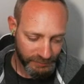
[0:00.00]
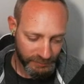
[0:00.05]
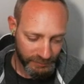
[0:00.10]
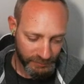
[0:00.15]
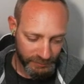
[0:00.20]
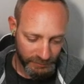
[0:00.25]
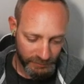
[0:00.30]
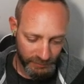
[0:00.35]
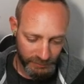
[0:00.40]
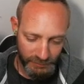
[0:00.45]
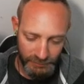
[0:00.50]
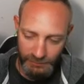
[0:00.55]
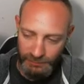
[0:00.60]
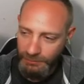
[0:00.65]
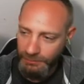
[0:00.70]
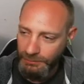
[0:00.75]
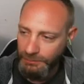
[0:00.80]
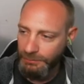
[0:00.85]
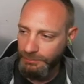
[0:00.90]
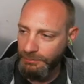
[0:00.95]

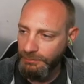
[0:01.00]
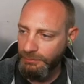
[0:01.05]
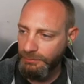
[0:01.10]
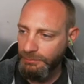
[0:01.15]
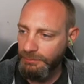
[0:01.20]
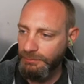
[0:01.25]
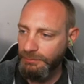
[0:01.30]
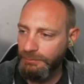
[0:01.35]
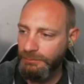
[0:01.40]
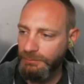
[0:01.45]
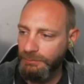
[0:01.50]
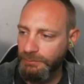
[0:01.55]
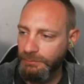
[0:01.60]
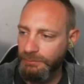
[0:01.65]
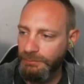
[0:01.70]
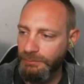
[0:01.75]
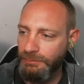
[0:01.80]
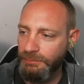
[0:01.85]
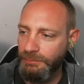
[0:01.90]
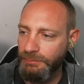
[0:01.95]

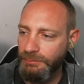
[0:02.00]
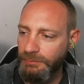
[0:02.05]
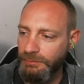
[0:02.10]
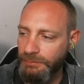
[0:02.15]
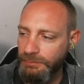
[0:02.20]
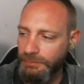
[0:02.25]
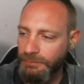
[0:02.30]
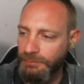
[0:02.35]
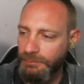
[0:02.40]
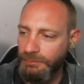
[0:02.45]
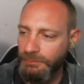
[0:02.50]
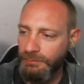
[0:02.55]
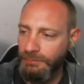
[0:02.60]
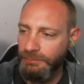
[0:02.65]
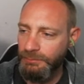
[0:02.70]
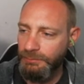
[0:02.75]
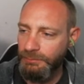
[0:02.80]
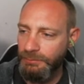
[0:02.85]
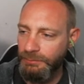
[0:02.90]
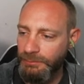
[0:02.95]

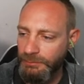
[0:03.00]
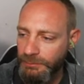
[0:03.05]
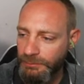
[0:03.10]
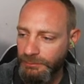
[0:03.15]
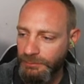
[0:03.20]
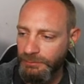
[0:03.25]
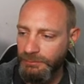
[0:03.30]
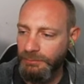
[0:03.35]
(silent)